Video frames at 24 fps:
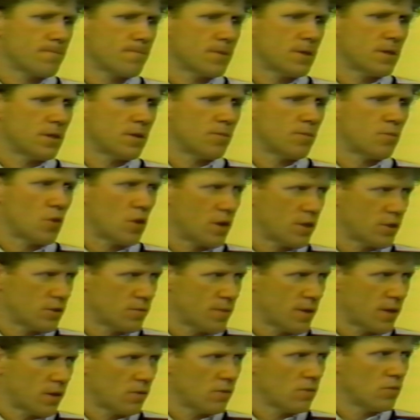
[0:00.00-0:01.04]
bronze
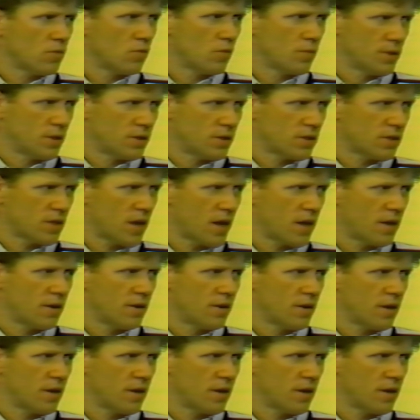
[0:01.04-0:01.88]
medal will be decided,